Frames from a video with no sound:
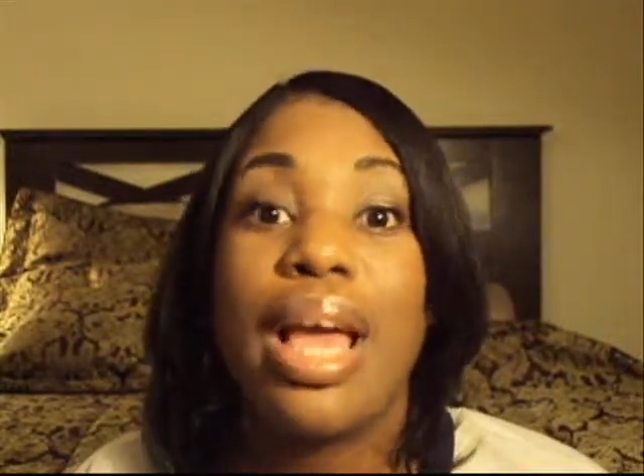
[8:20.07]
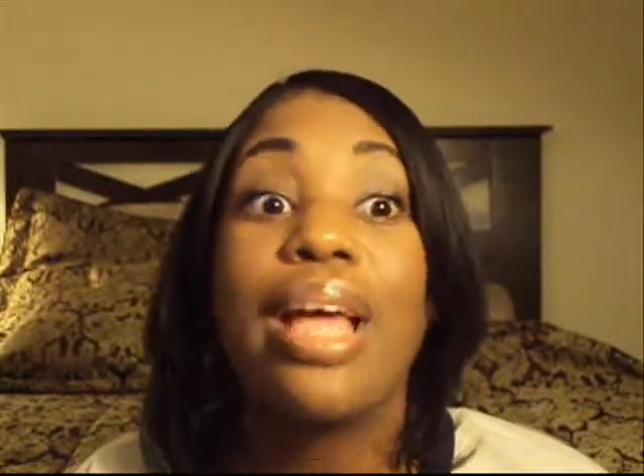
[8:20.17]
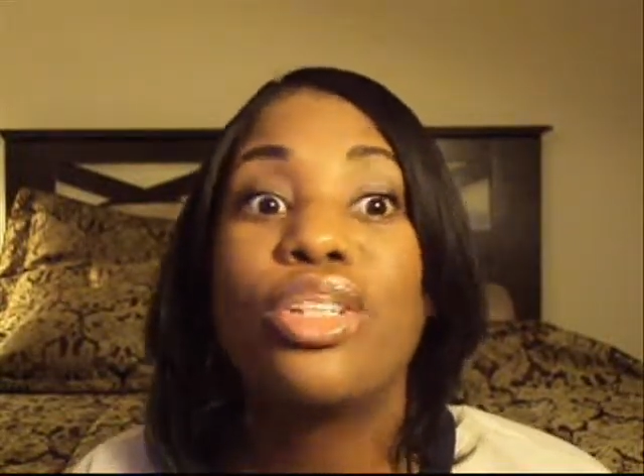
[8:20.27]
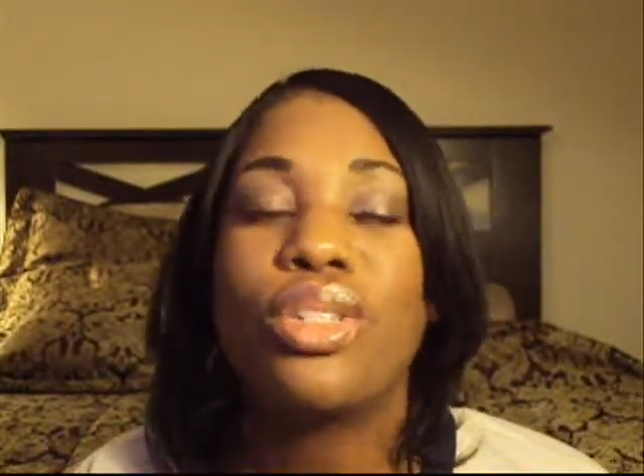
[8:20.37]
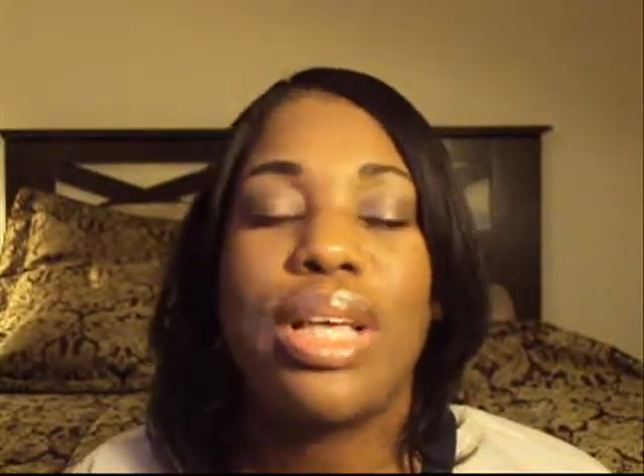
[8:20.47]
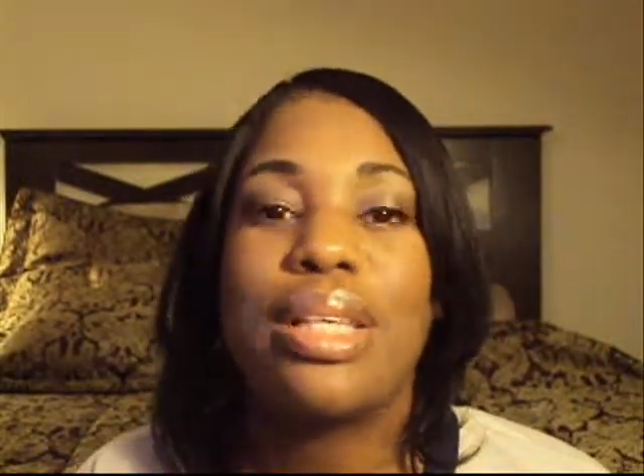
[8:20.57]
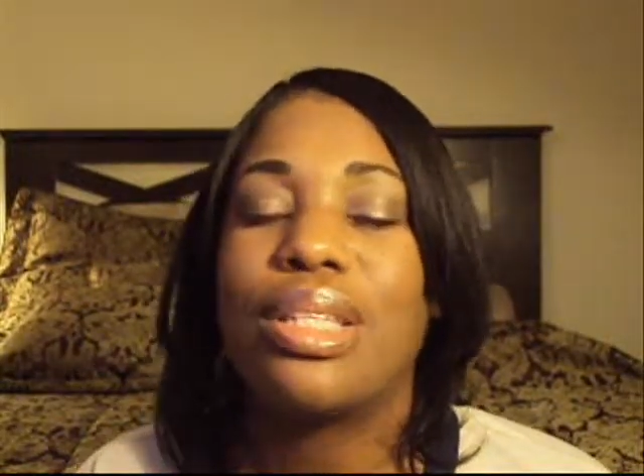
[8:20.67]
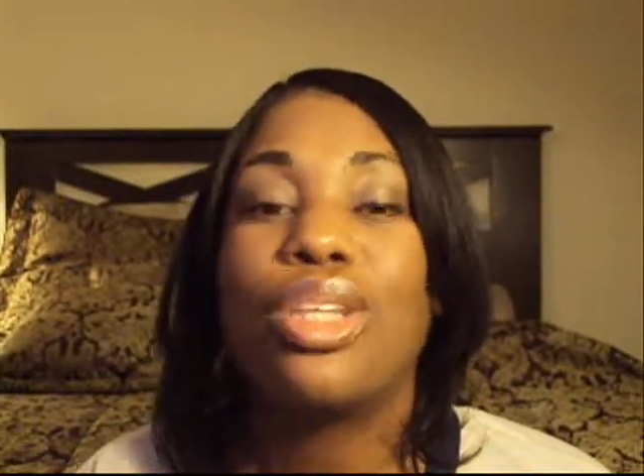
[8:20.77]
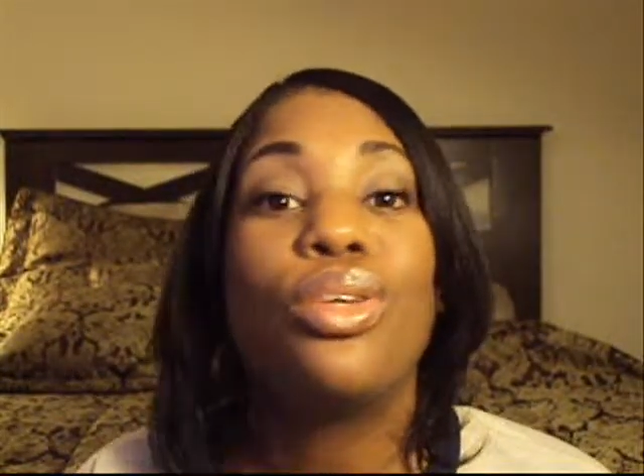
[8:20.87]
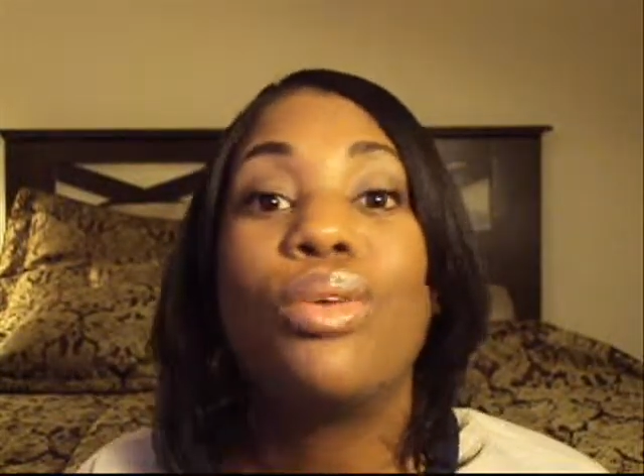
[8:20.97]

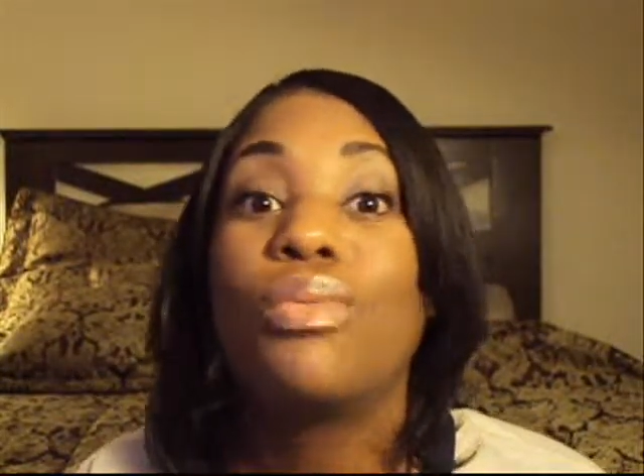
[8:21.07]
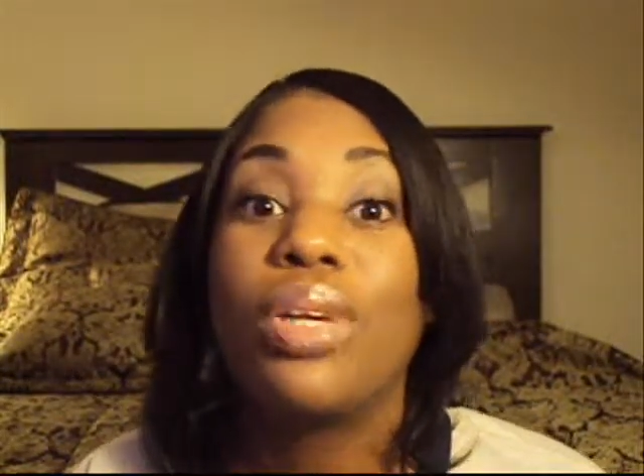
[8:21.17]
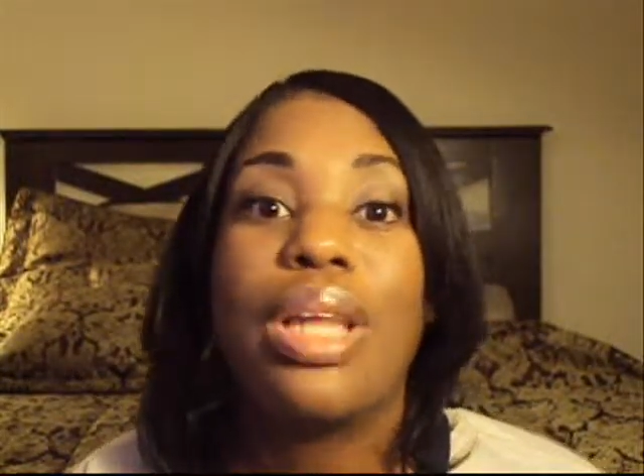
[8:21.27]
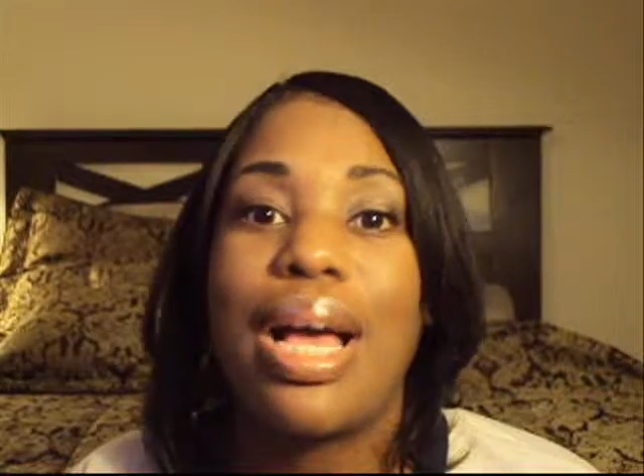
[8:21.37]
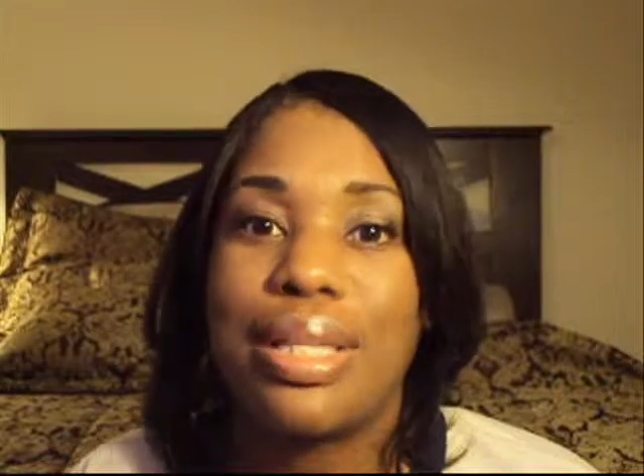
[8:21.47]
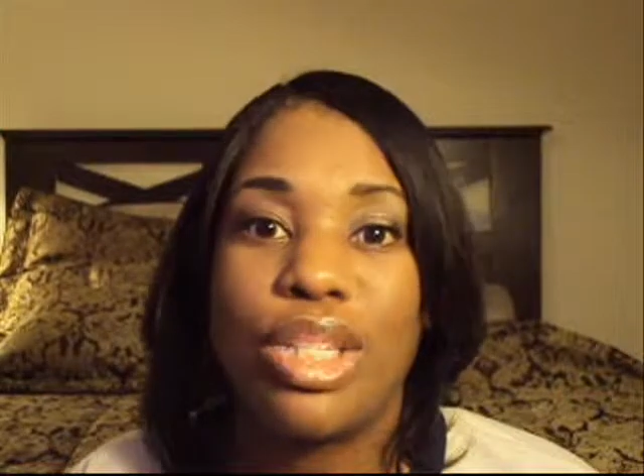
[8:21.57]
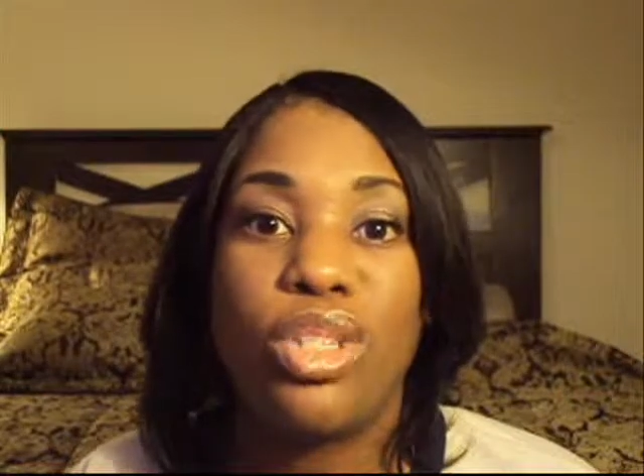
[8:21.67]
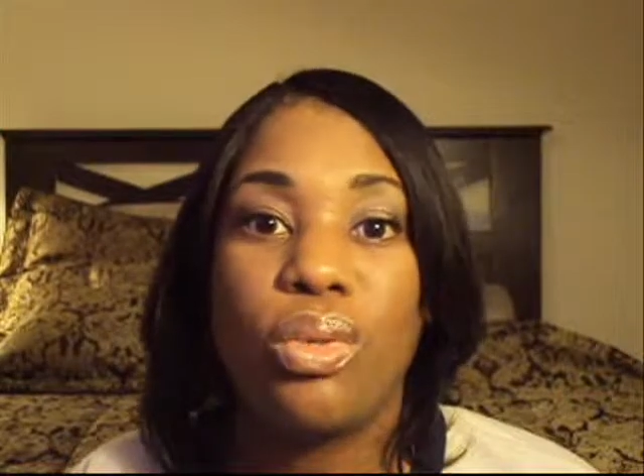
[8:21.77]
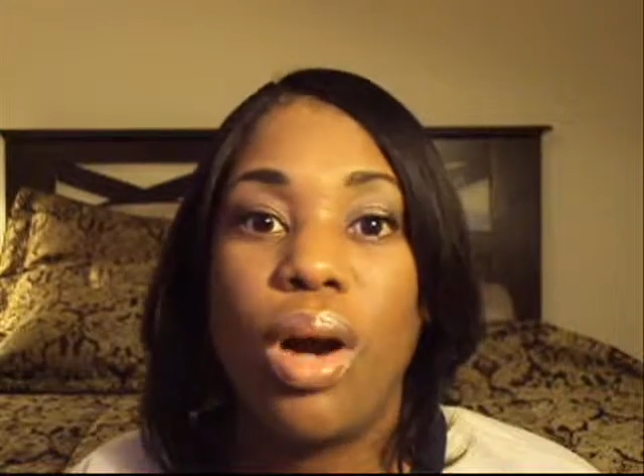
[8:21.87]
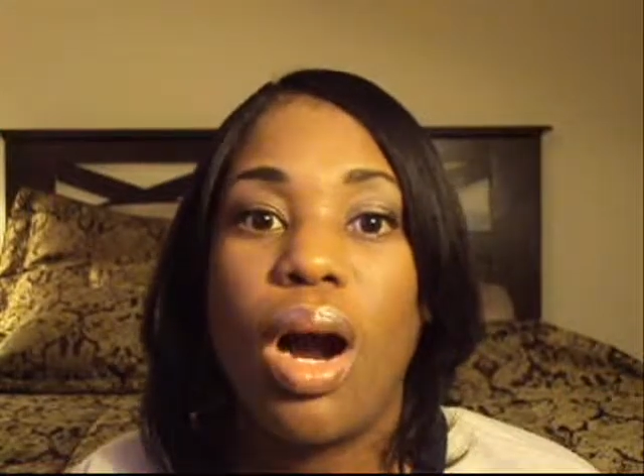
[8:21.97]
exercising and you don't realize
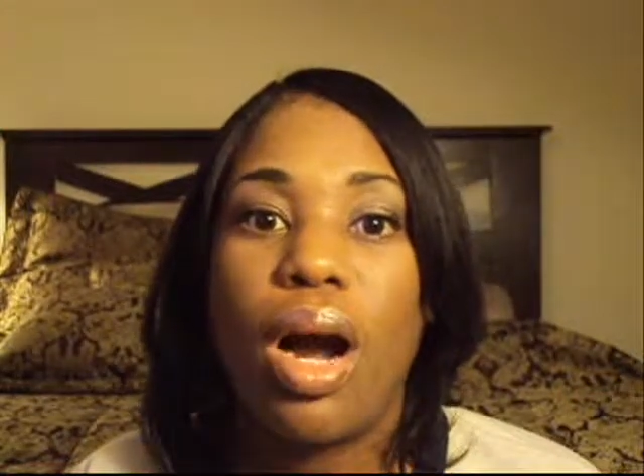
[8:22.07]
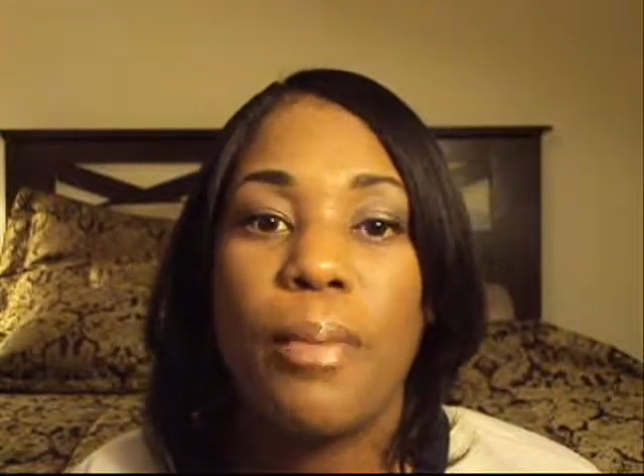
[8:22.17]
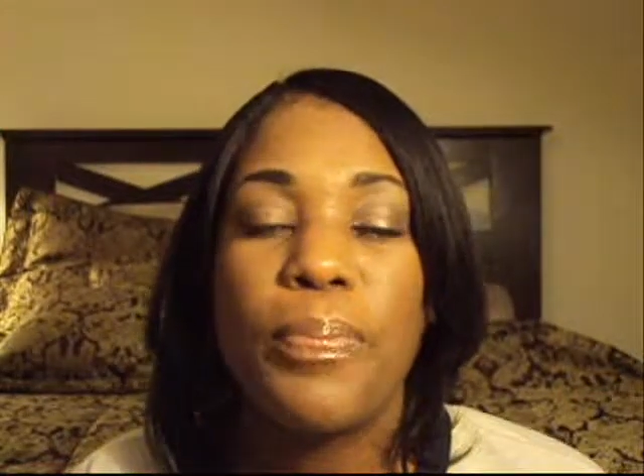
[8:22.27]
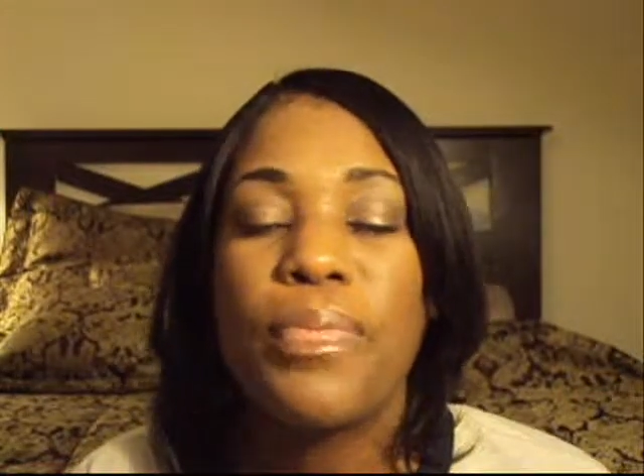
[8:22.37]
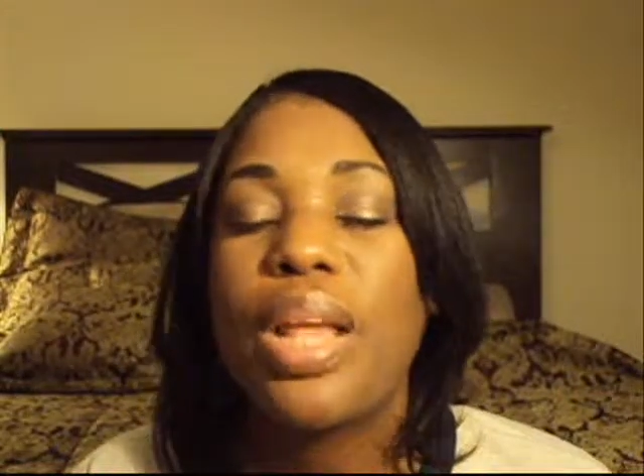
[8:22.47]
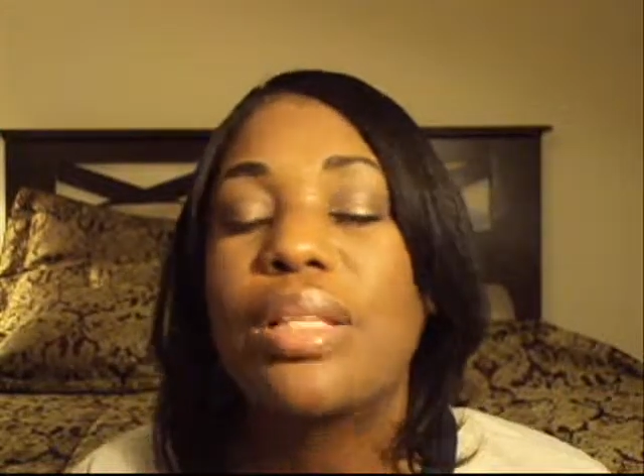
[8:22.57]
that you are.